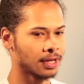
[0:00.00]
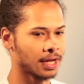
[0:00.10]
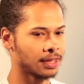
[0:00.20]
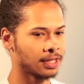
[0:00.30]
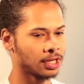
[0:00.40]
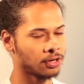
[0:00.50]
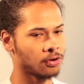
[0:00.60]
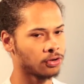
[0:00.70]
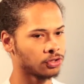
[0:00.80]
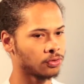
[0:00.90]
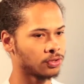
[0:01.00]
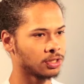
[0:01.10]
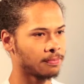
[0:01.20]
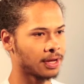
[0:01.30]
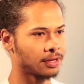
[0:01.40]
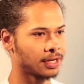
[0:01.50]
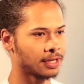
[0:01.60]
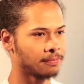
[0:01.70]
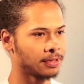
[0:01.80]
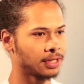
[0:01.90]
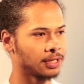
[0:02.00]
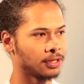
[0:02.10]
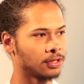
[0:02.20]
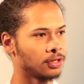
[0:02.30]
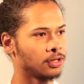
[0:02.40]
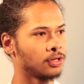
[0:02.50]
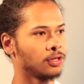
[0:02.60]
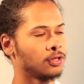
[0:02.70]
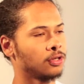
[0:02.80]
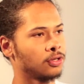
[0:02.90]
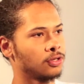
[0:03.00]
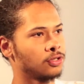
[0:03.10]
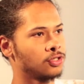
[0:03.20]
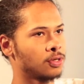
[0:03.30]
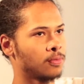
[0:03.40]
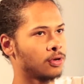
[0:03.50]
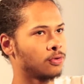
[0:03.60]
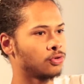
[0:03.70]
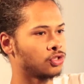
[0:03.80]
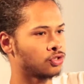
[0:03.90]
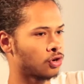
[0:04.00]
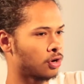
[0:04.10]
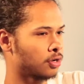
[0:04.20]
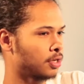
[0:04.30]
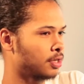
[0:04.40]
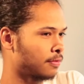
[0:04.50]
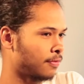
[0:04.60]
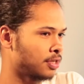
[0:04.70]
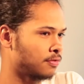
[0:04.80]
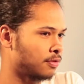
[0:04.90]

I think it also is about like being someone who's strong in the face of